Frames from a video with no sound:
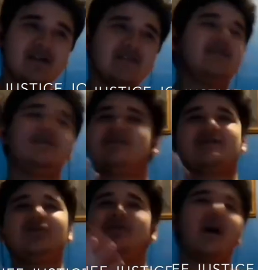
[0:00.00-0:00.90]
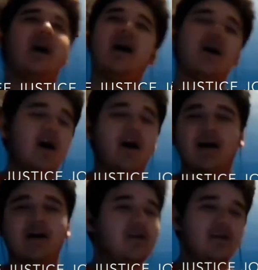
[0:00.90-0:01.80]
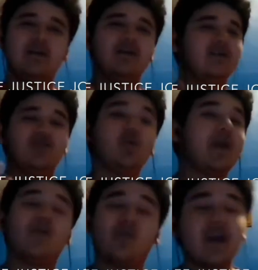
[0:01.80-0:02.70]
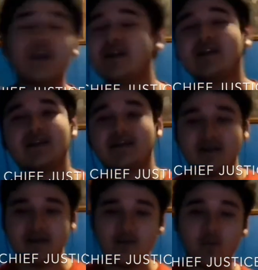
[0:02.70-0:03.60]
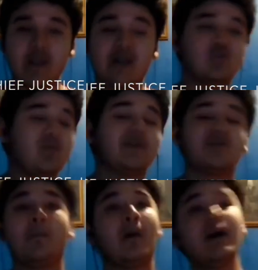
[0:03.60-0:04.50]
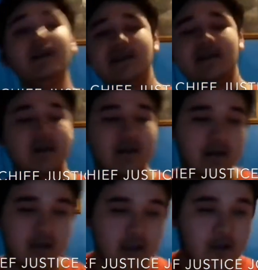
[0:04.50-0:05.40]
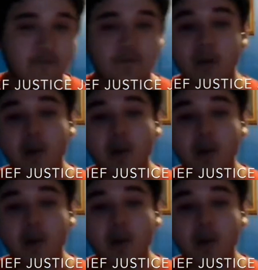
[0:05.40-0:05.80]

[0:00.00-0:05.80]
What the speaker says: So nah, you ain't ready. We got too much money from our